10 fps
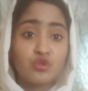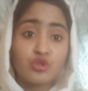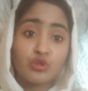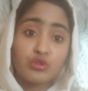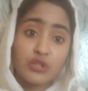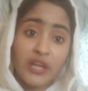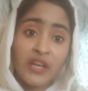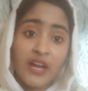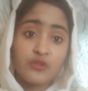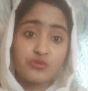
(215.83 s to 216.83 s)
you should
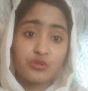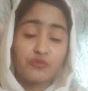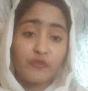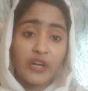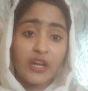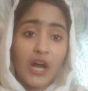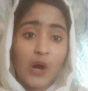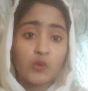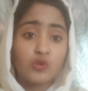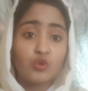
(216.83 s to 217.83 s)
think and you should figure
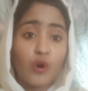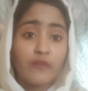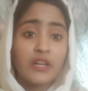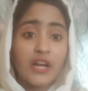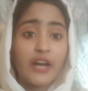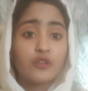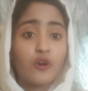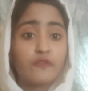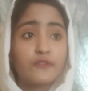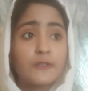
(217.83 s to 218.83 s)
out novel kind
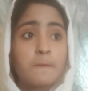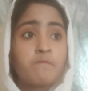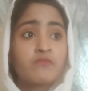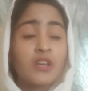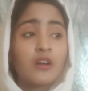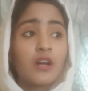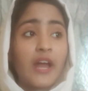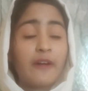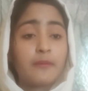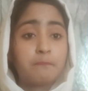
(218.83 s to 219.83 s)

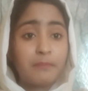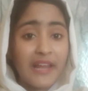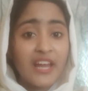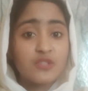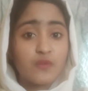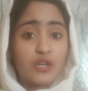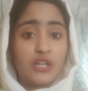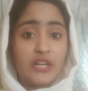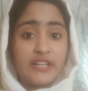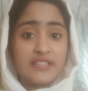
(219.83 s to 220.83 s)
of planes for
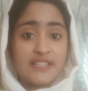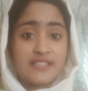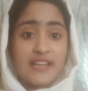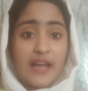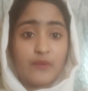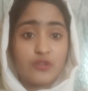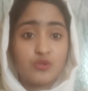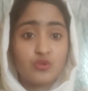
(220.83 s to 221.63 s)
learning this language.